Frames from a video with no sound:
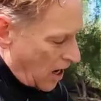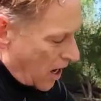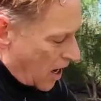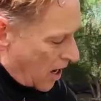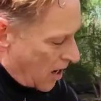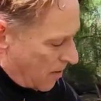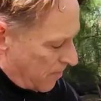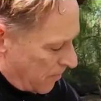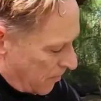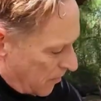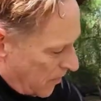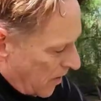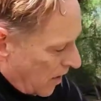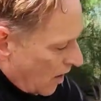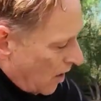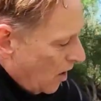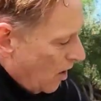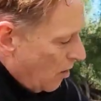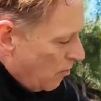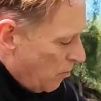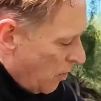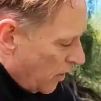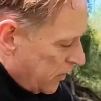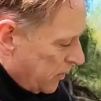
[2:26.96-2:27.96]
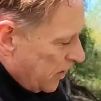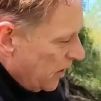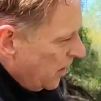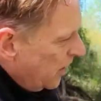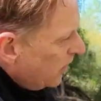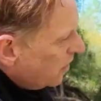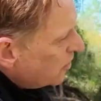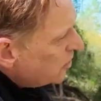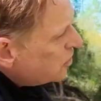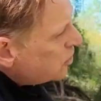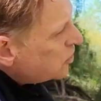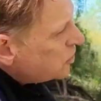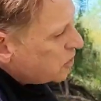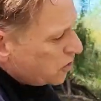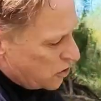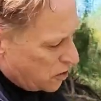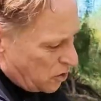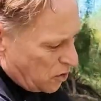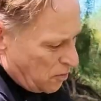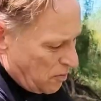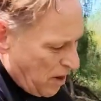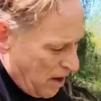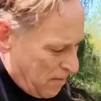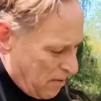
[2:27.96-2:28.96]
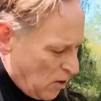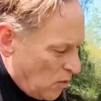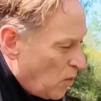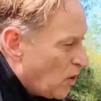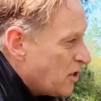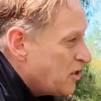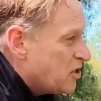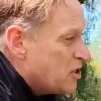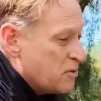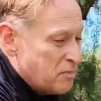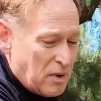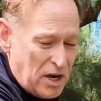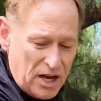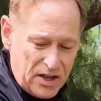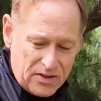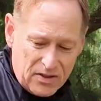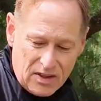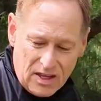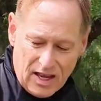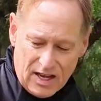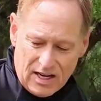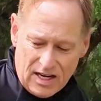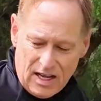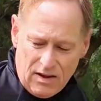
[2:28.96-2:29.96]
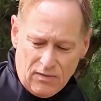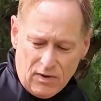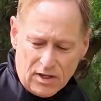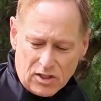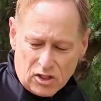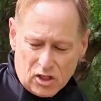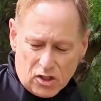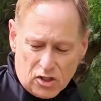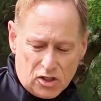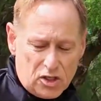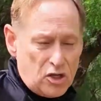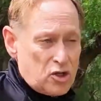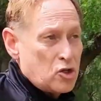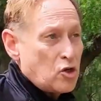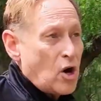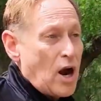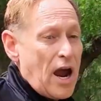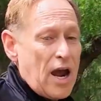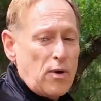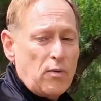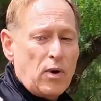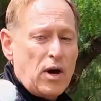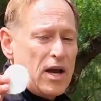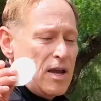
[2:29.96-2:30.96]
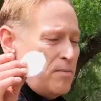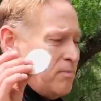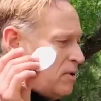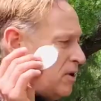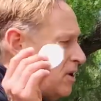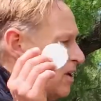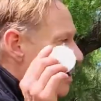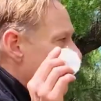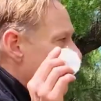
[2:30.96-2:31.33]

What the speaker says: But the ears you should do maybe once a month, and even just a dry wipe.